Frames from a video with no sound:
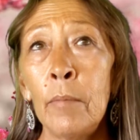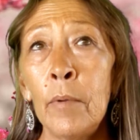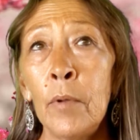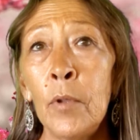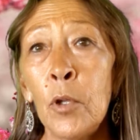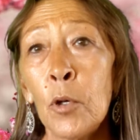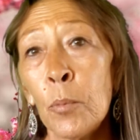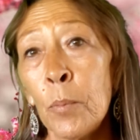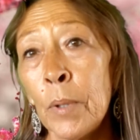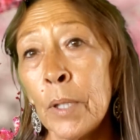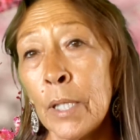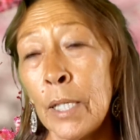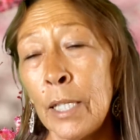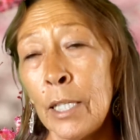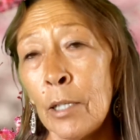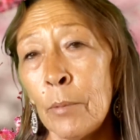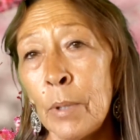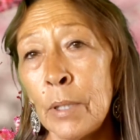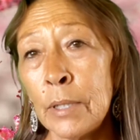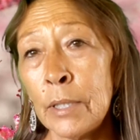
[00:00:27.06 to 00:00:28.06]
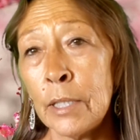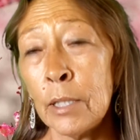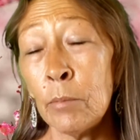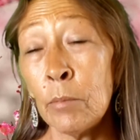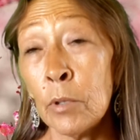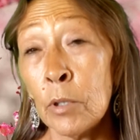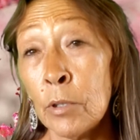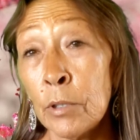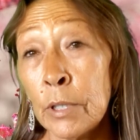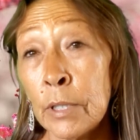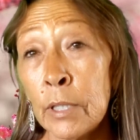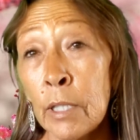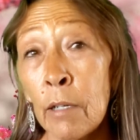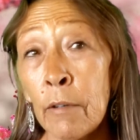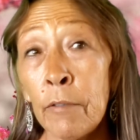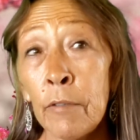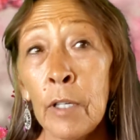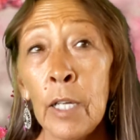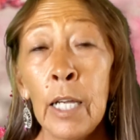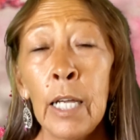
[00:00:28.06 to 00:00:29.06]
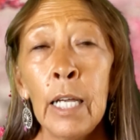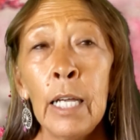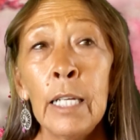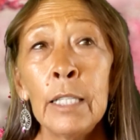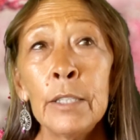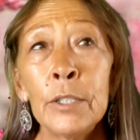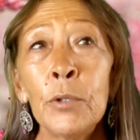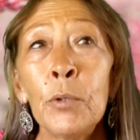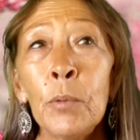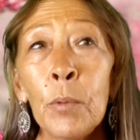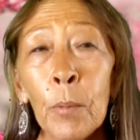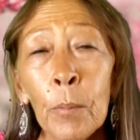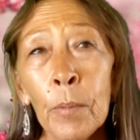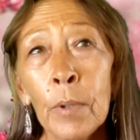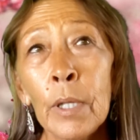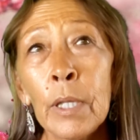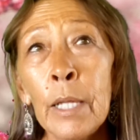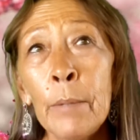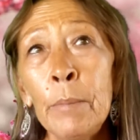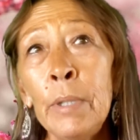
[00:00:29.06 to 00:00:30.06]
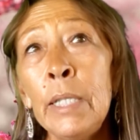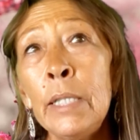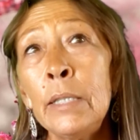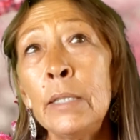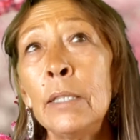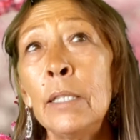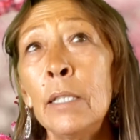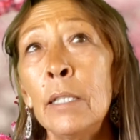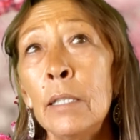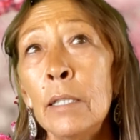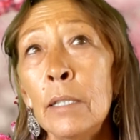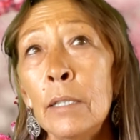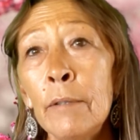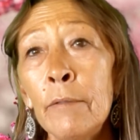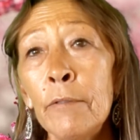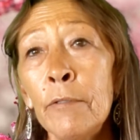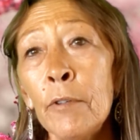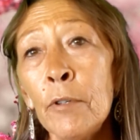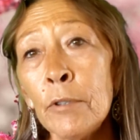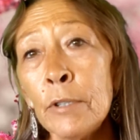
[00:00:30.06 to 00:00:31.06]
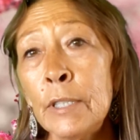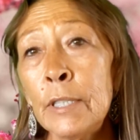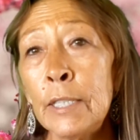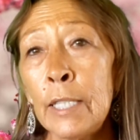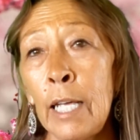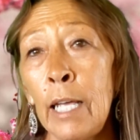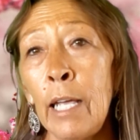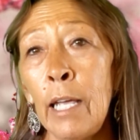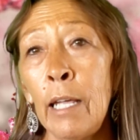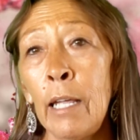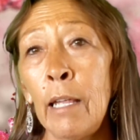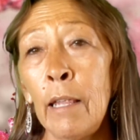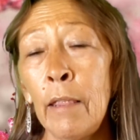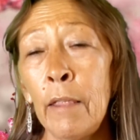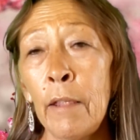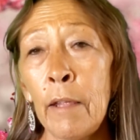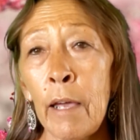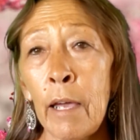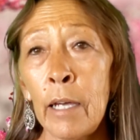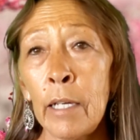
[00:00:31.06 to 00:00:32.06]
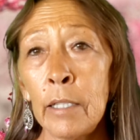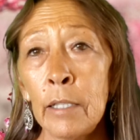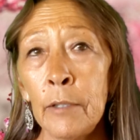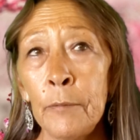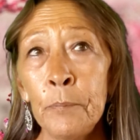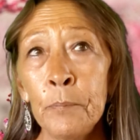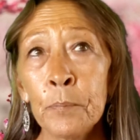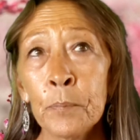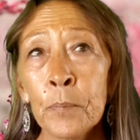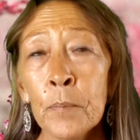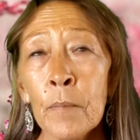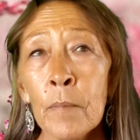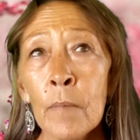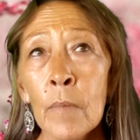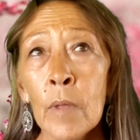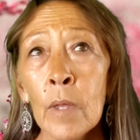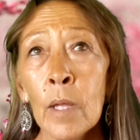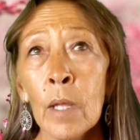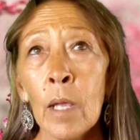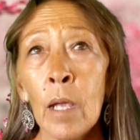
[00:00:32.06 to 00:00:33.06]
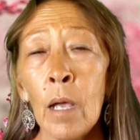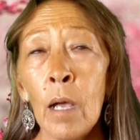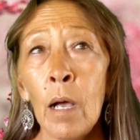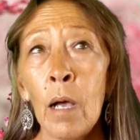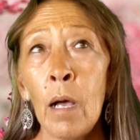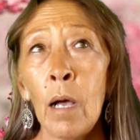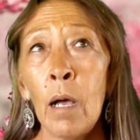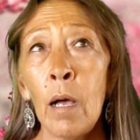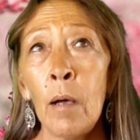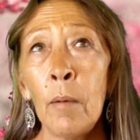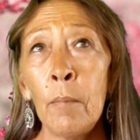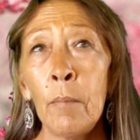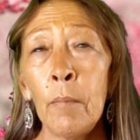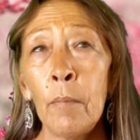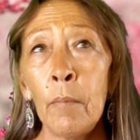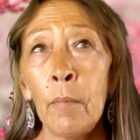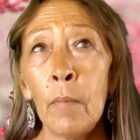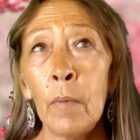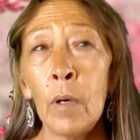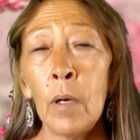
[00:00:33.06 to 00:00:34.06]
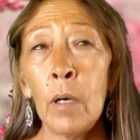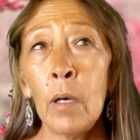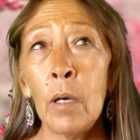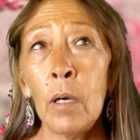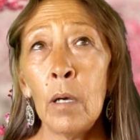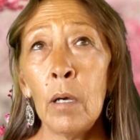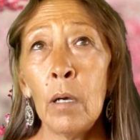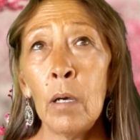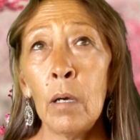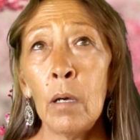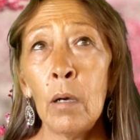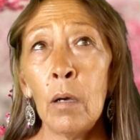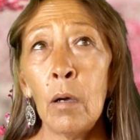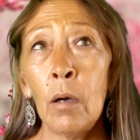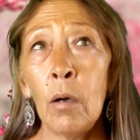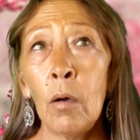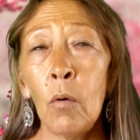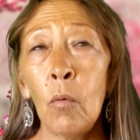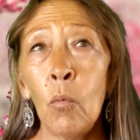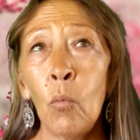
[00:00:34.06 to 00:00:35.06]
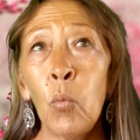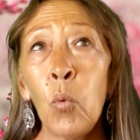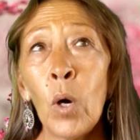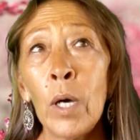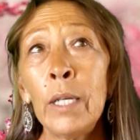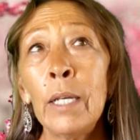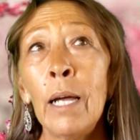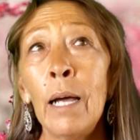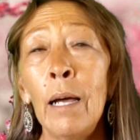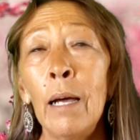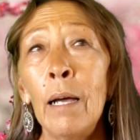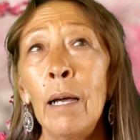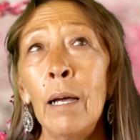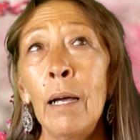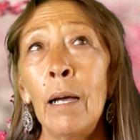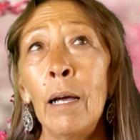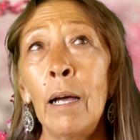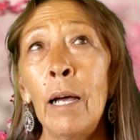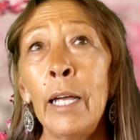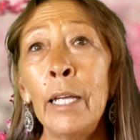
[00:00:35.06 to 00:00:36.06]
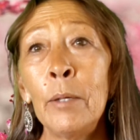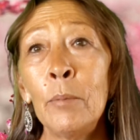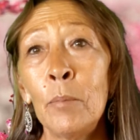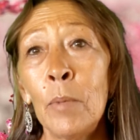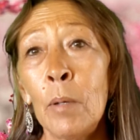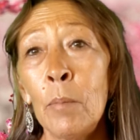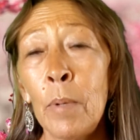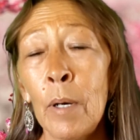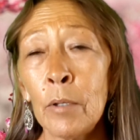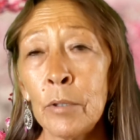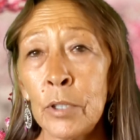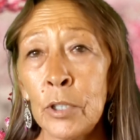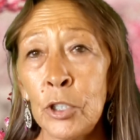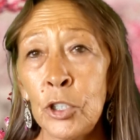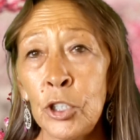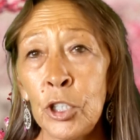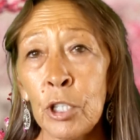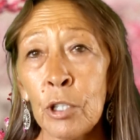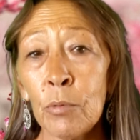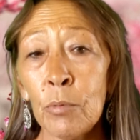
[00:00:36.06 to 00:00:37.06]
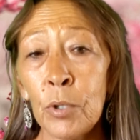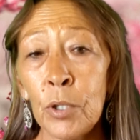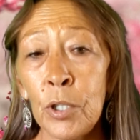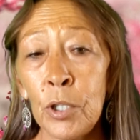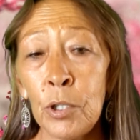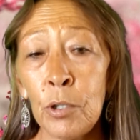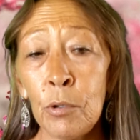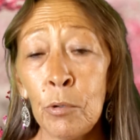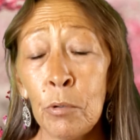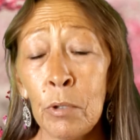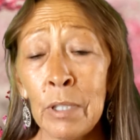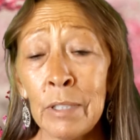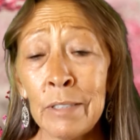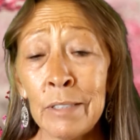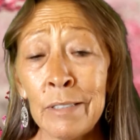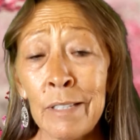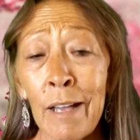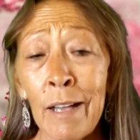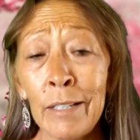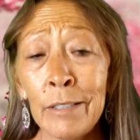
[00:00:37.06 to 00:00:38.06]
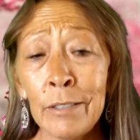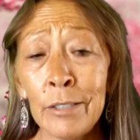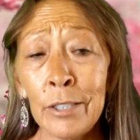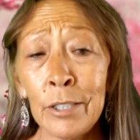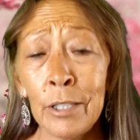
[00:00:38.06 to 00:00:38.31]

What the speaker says: they're picking up on similar stuff. So let me first say that um, what I am about to share with you is not